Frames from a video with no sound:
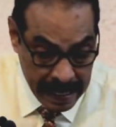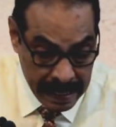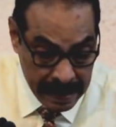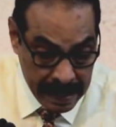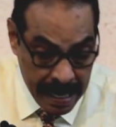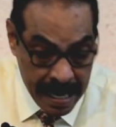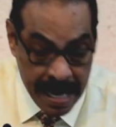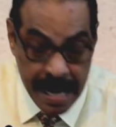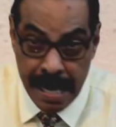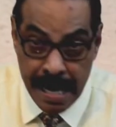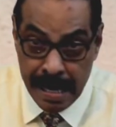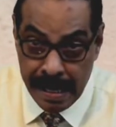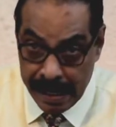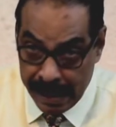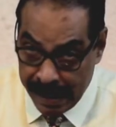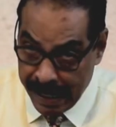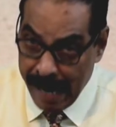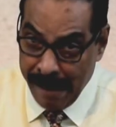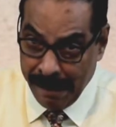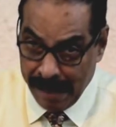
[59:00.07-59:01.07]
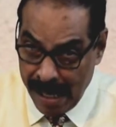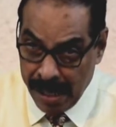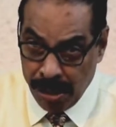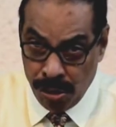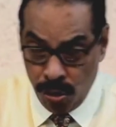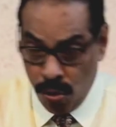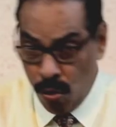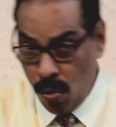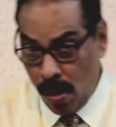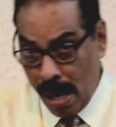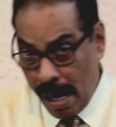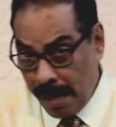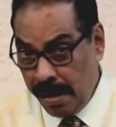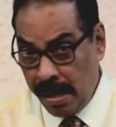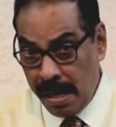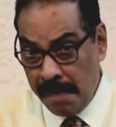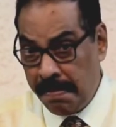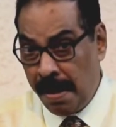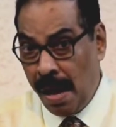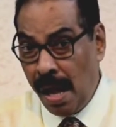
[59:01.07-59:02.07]
Did he receive that through other
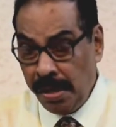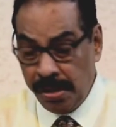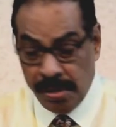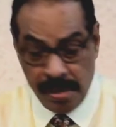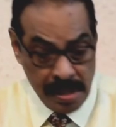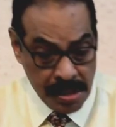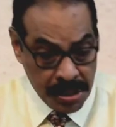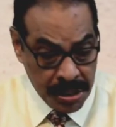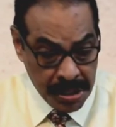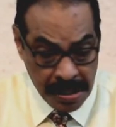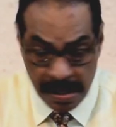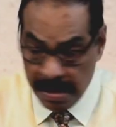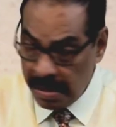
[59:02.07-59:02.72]
apostles?